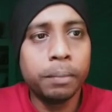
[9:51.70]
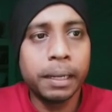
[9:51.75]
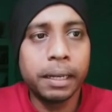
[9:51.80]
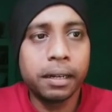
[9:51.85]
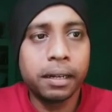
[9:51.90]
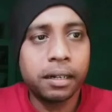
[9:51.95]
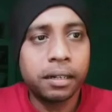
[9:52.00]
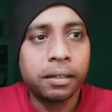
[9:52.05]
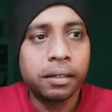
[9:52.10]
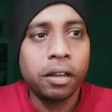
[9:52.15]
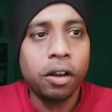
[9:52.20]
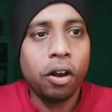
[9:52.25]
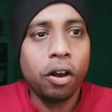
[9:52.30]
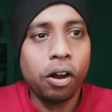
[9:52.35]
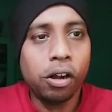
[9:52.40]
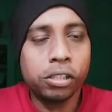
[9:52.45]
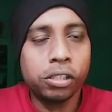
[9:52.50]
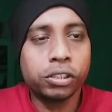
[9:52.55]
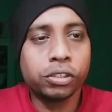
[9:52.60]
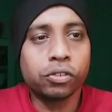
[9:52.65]
Uber
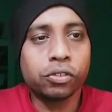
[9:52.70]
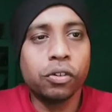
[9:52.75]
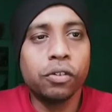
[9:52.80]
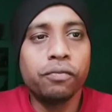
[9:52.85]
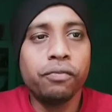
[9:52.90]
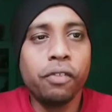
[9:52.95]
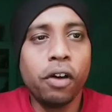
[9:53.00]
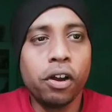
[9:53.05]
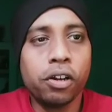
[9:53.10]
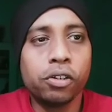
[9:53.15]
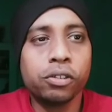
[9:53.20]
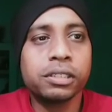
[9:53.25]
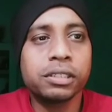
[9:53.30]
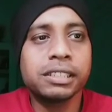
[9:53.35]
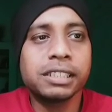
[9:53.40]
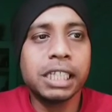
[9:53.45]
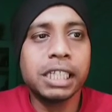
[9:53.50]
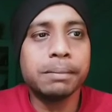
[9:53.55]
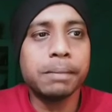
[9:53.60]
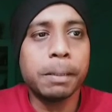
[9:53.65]
also
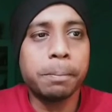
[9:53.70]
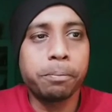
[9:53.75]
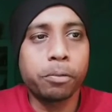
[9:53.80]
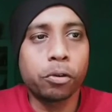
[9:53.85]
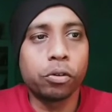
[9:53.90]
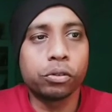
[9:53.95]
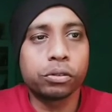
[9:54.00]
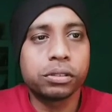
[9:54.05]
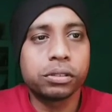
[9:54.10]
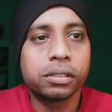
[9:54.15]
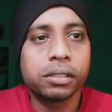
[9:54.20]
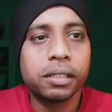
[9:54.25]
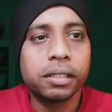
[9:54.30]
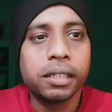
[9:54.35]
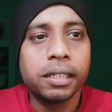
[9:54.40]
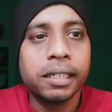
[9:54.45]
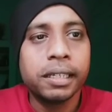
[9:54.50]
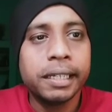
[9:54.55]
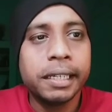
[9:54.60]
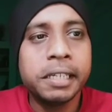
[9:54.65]
followed the same approach.
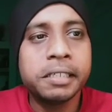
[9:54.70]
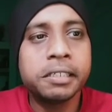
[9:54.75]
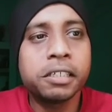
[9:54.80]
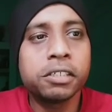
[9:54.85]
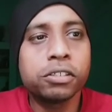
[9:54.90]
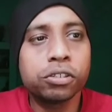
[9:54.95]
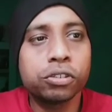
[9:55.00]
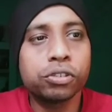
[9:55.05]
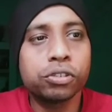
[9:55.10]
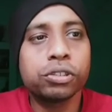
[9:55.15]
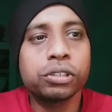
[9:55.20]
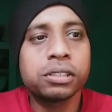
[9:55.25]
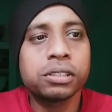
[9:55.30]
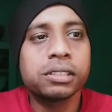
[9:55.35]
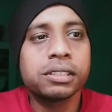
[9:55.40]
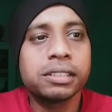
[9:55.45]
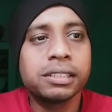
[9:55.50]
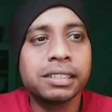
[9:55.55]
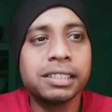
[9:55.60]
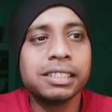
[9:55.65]
It introduced
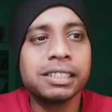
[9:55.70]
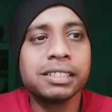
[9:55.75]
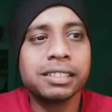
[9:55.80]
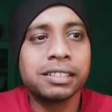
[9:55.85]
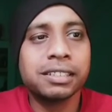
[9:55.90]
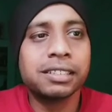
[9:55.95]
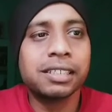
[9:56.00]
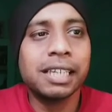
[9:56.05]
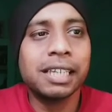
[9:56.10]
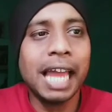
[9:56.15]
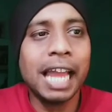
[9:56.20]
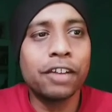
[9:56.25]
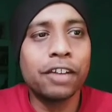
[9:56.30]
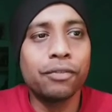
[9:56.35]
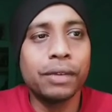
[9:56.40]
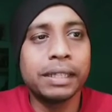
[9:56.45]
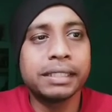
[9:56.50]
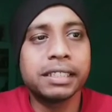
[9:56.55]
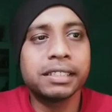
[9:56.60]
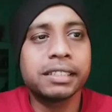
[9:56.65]
6
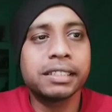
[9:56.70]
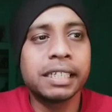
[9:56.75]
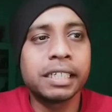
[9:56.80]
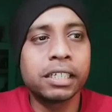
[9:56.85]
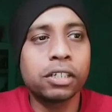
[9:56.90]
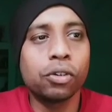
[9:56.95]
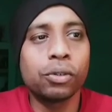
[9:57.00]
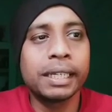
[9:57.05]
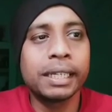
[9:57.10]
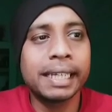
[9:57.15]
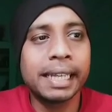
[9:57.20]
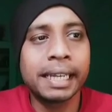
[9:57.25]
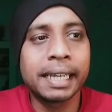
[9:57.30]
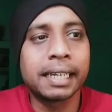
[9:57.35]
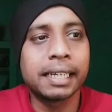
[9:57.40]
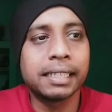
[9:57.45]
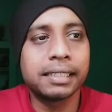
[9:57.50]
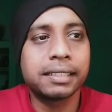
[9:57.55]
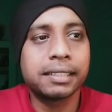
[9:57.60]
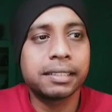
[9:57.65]
languages including
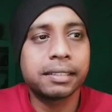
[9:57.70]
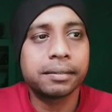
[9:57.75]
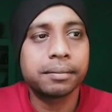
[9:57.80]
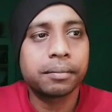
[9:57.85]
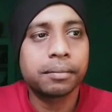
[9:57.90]
English.